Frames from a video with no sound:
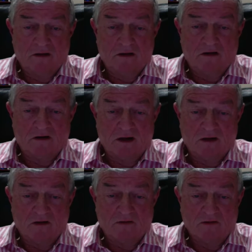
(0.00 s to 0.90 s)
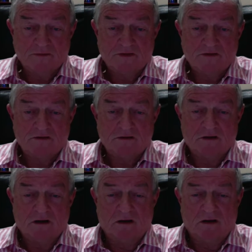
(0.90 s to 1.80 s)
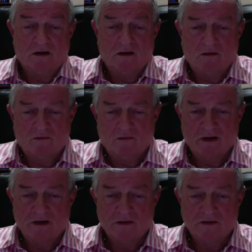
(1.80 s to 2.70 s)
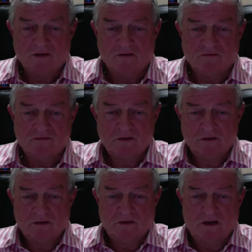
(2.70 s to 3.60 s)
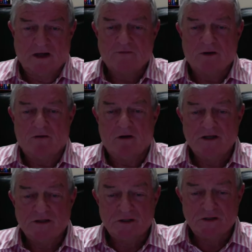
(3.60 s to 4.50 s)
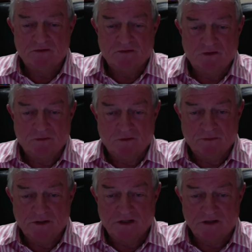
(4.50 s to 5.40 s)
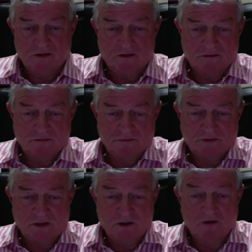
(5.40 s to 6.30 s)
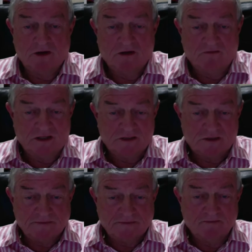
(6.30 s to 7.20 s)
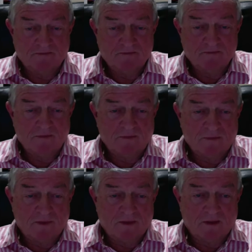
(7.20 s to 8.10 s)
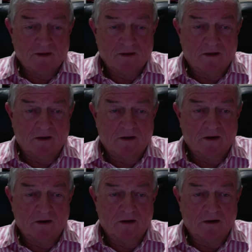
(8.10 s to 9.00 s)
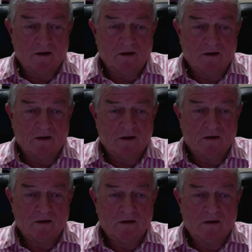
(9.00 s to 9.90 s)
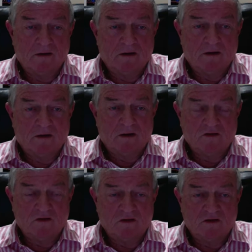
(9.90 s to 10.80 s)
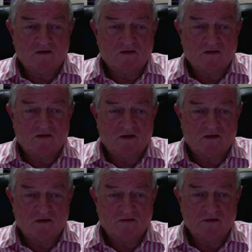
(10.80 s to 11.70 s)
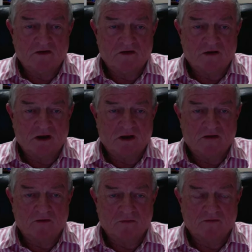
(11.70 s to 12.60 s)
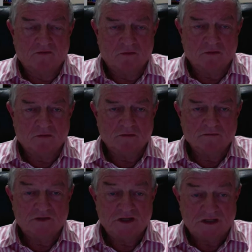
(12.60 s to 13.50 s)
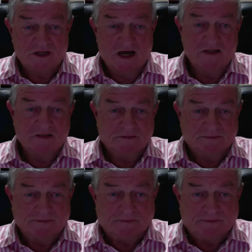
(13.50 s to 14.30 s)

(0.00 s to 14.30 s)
and encounter groups and a whole range of explorations of human potential learning events. And I was in this sensitivity training group for 6 days.